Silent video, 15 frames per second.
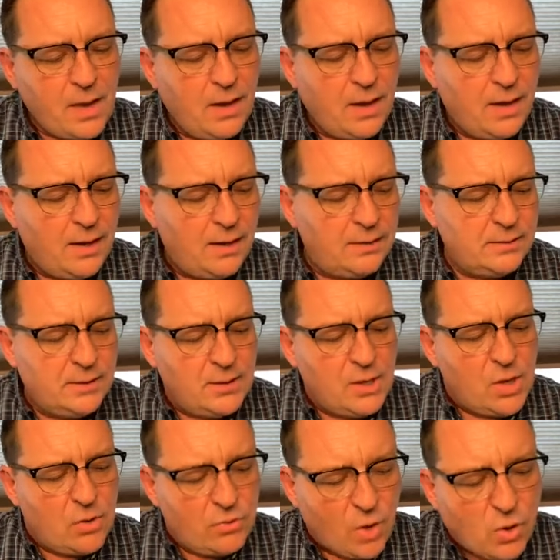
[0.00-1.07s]
Uh,
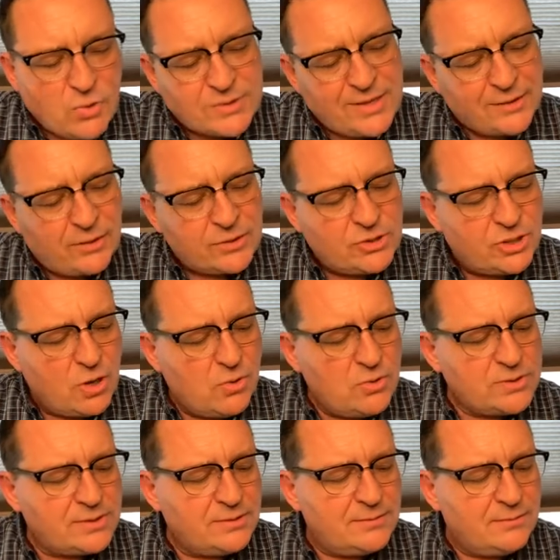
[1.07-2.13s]
those that are
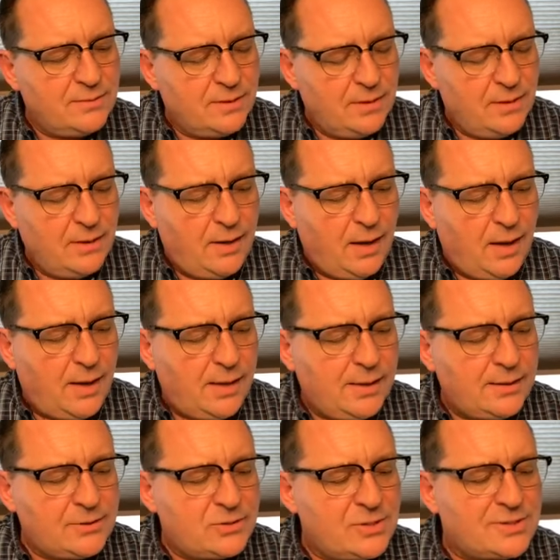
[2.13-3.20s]
chosen
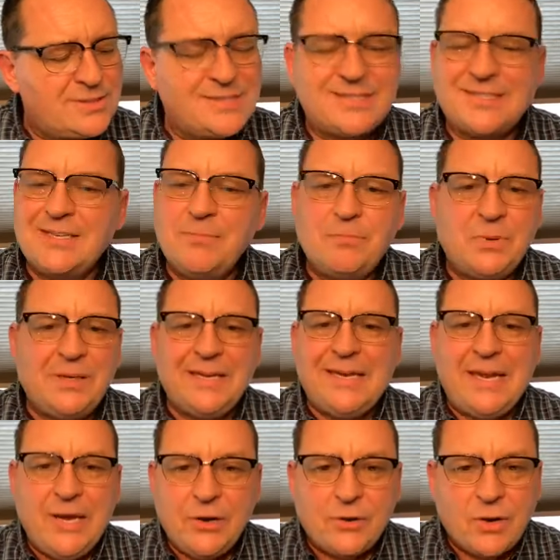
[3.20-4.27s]
uh, just simply
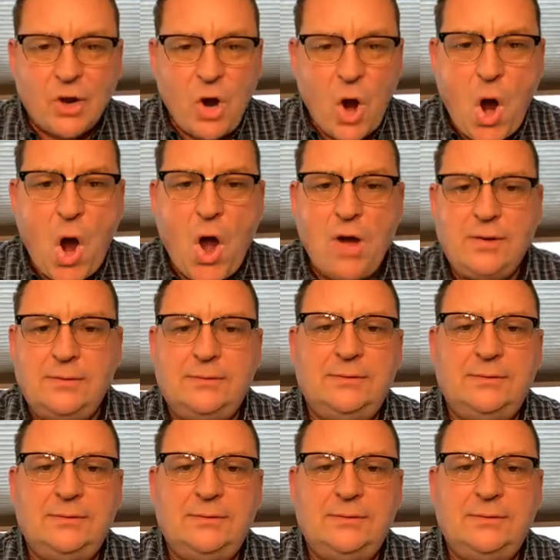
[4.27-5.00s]
hear a call.